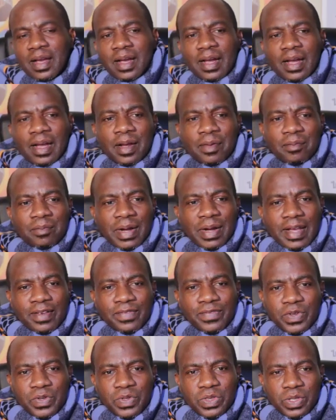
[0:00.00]
my
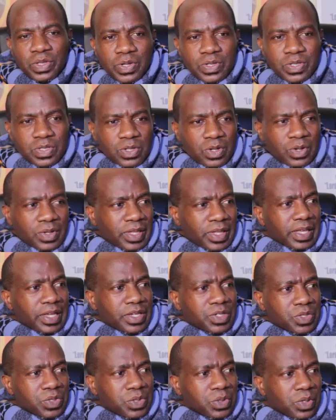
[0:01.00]
few thoughts on the
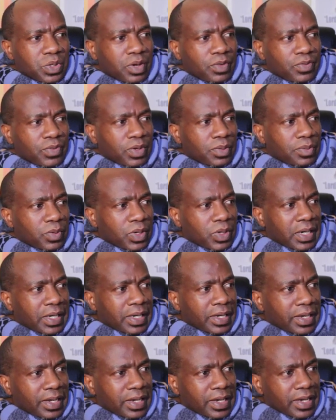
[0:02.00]
issue of
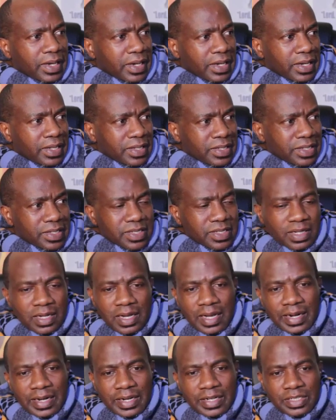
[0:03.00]
Lobola in this
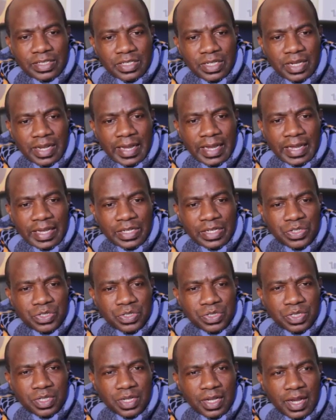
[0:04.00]
current
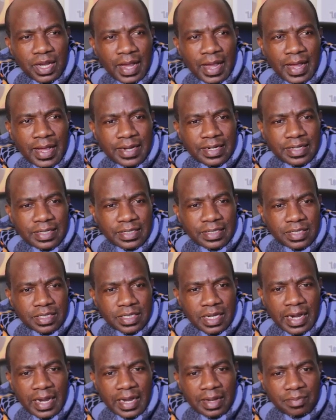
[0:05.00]
age and
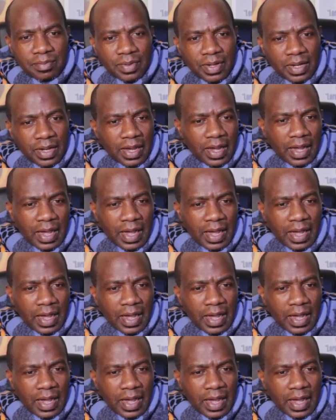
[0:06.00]
time,